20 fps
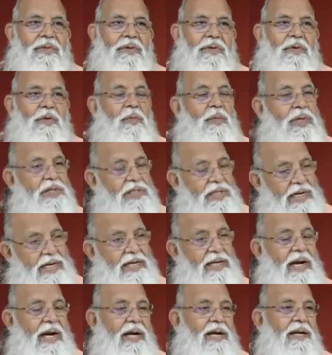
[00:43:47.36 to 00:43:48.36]
You must
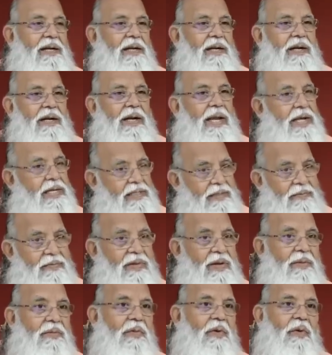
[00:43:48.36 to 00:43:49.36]
eat that. Take
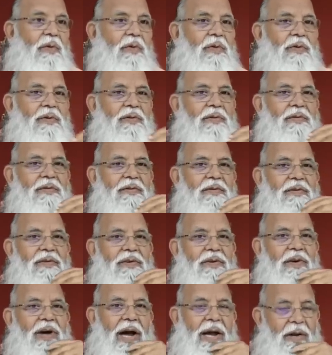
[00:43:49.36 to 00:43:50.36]
something more.
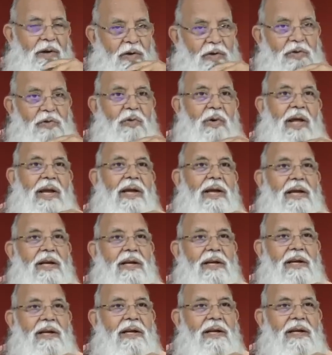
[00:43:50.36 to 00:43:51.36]
I know you like
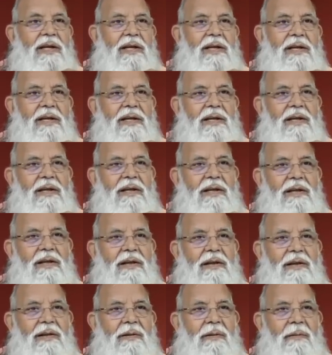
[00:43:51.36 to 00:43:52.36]
it.
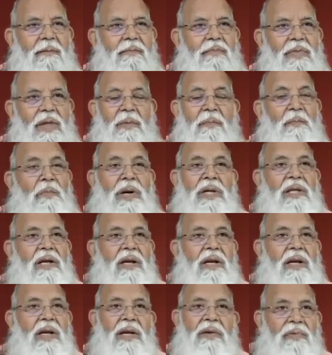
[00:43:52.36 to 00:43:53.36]
Then
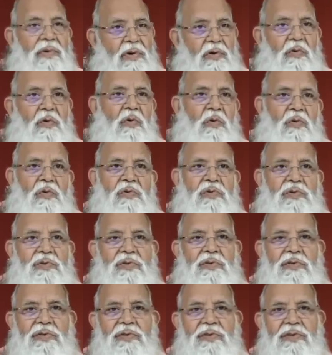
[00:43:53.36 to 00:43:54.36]
mother never
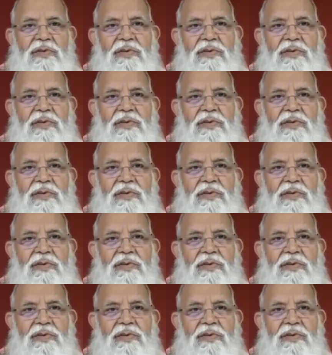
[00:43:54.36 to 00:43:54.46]
grows.